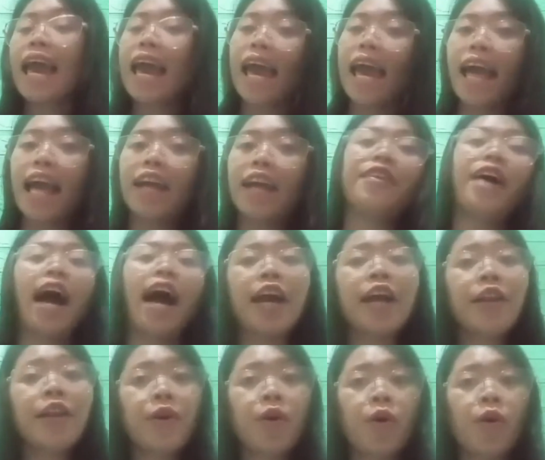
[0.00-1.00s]
And I
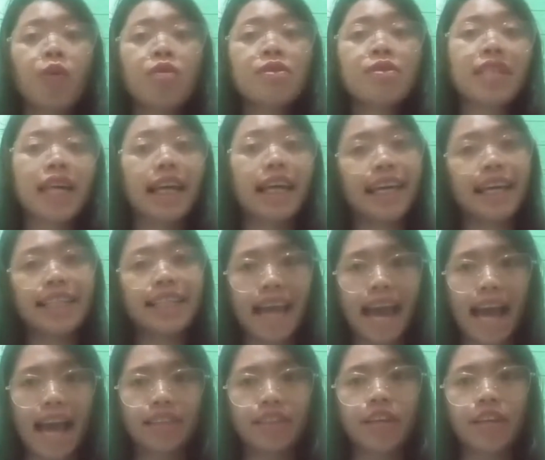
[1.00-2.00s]
know
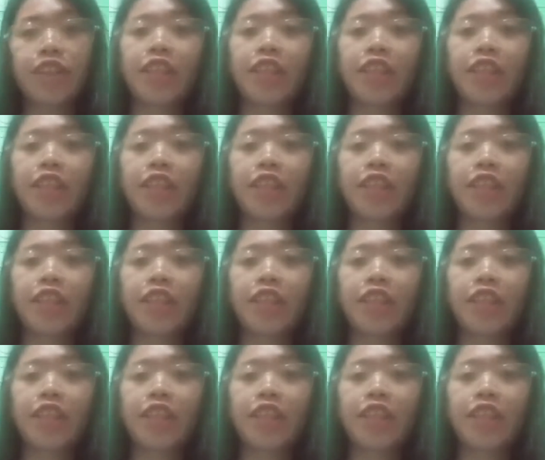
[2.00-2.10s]
secondhand